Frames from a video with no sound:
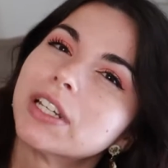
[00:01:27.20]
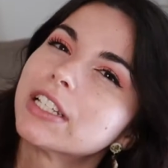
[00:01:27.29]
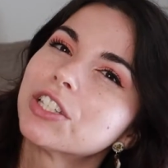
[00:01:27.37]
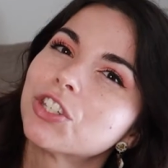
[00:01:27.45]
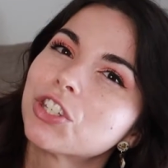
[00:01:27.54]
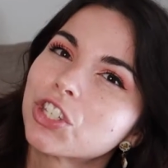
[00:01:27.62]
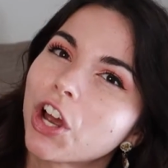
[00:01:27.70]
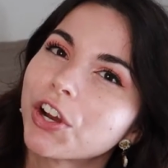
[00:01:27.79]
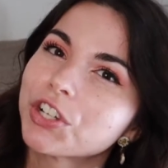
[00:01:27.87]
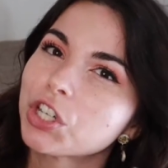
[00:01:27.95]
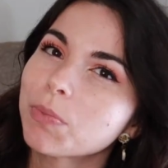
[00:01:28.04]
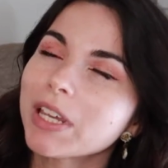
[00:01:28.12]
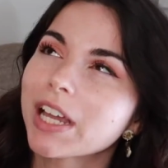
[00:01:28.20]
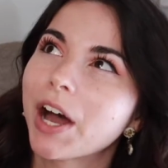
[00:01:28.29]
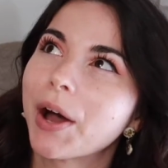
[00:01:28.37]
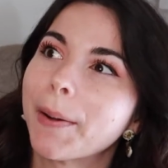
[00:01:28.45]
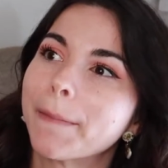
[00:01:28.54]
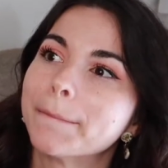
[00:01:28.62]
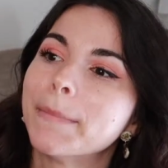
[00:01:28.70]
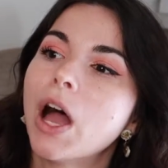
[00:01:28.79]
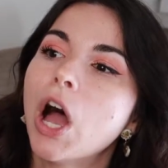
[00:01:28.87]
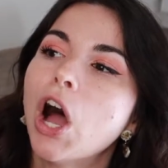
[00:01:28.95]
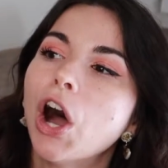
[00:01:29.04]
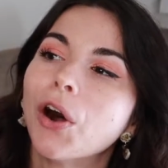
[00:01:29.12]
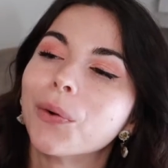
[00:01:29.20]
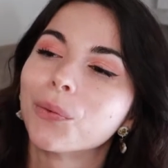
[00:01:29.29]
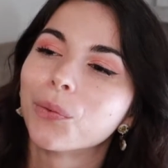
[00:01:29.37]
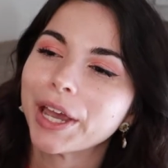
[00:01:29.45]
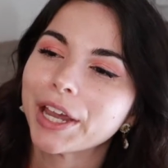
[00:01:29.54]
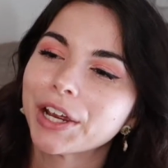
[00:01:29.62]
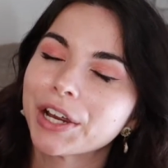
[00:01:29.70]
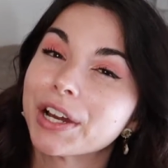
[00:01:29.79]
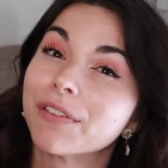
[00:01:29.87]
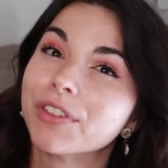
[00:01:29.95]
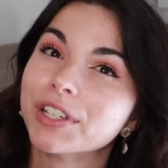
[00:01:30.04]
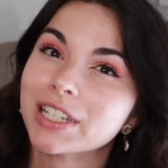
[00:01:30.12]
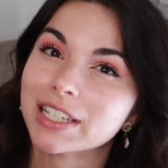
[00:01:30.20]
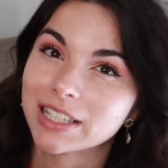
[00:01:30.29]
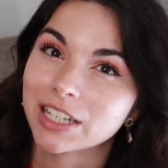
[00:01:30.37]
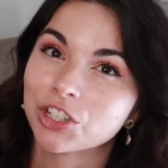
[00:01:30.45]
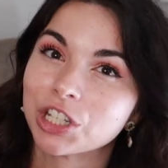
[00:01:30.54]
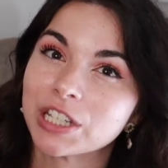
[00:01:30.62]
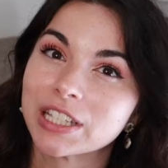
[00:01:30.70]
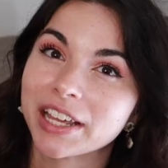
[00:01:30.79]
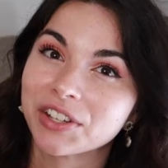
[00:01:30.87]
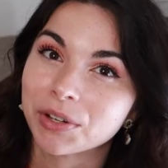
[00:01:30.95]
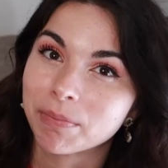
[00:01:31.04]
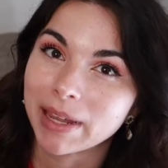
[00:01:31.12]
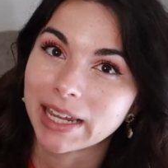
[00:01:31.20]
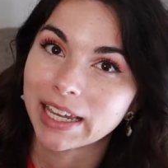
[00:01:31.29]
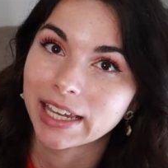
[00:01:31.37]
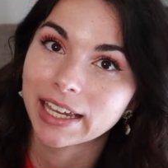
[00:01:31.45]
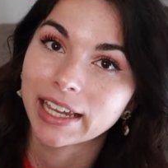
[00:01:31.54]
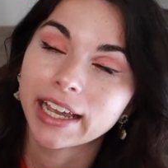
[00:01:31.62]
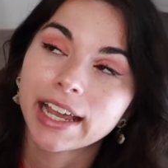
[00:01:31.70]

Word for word: is to start to become aware of the decisions that you're making.